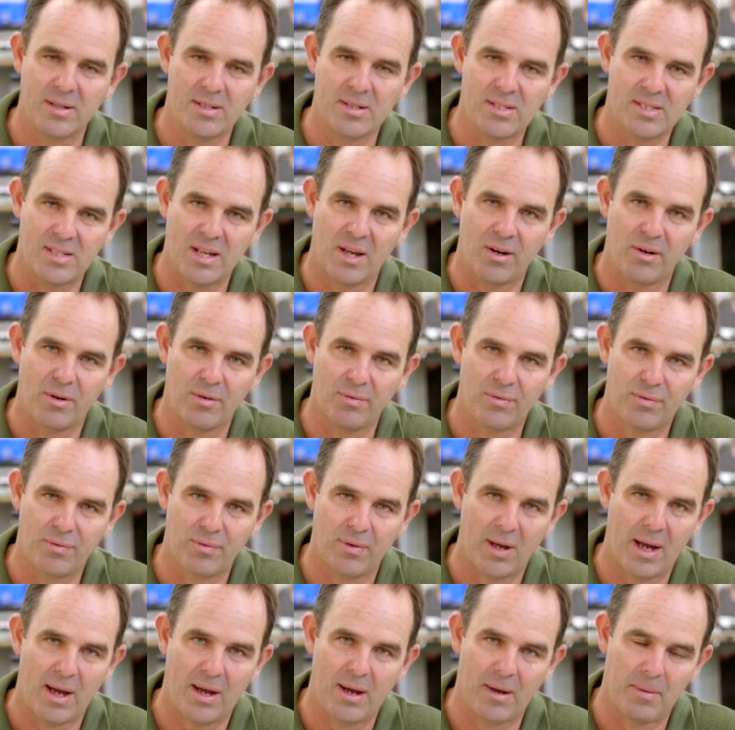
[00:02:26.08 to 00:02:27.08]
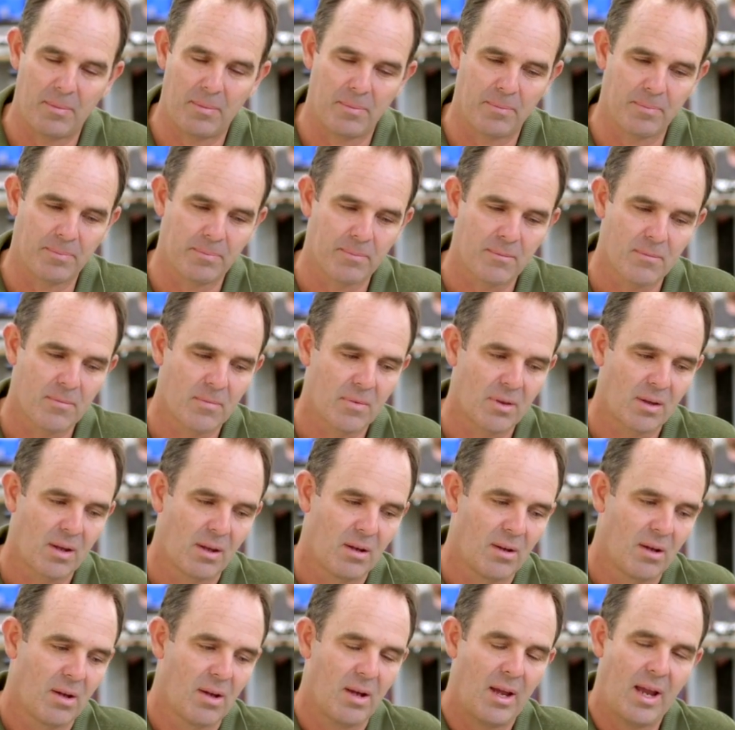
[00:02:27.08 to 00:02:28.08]
instead of
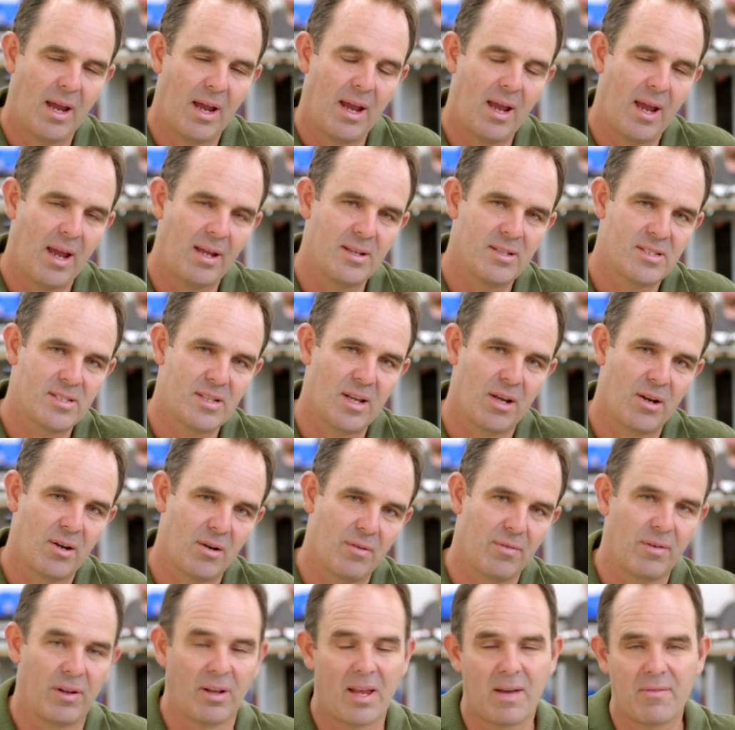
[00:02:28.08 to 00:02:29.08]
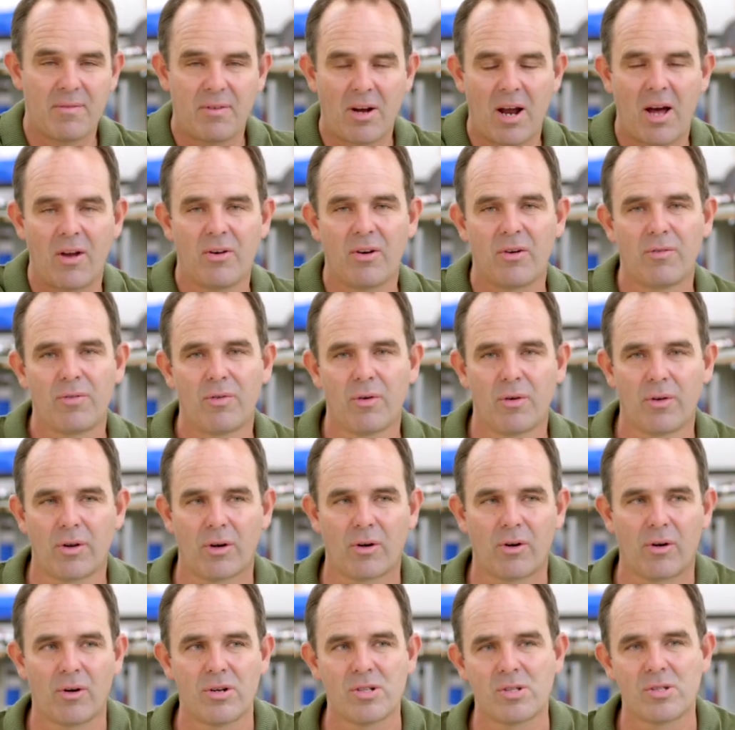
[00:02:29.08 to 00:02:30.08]
1100 for the
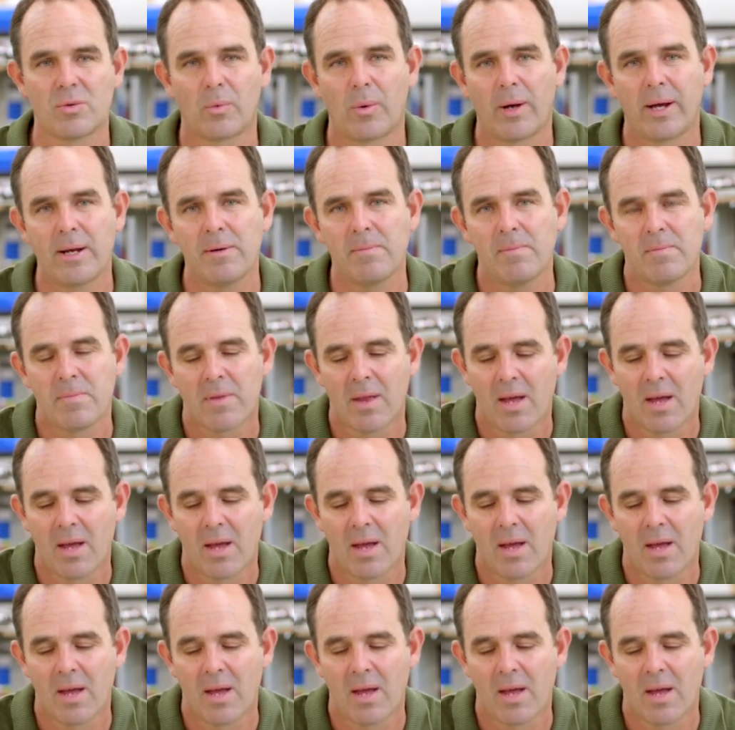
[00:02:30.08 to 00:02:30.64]
cruiser wing.